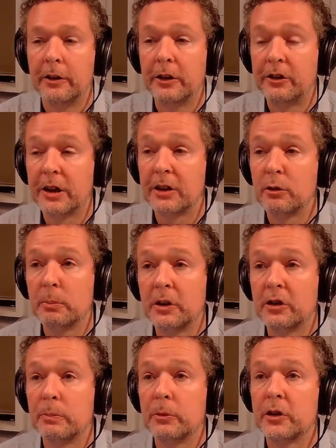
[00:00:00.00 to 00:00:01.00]
The
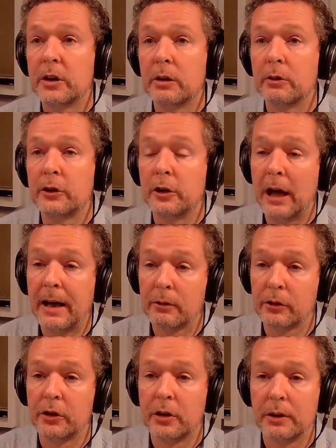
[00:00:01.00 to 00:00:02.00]
settlements themselves
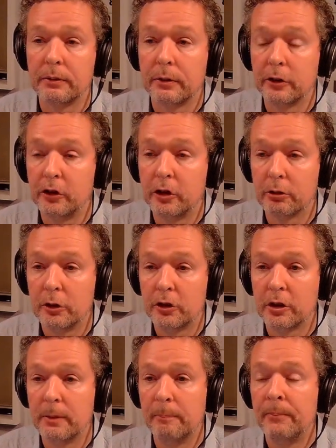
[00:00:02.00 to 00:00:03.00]
outside of
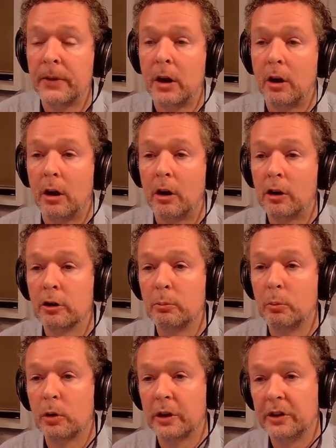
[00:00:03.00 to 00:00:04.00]
Jerusalem
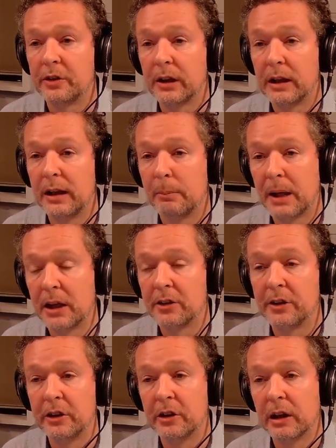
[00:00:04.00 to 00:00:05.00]
on what is declared
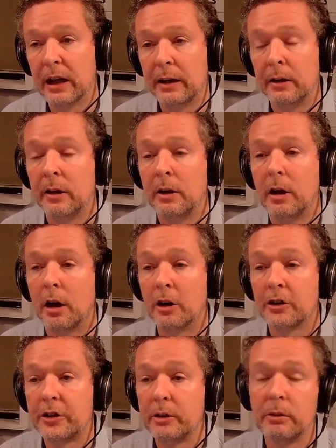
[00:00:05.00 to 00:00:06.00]
Palestinian land
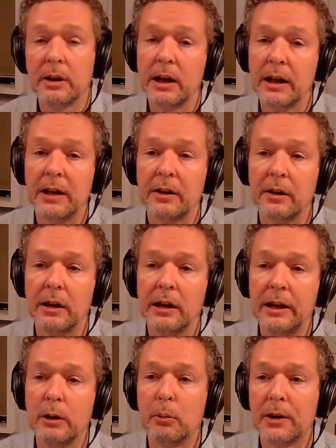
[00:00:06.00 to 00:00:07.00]
are still declared
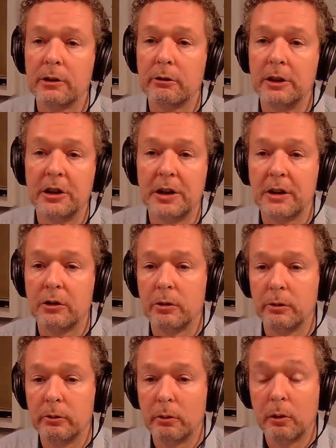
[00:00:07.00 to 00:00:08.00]
illegal under
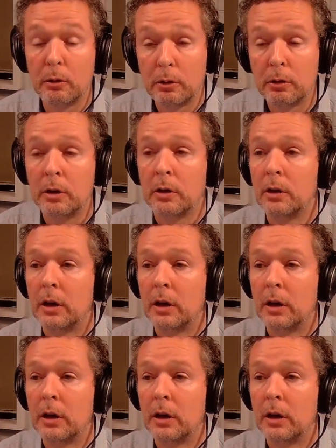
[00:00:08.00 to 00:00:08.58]
international law,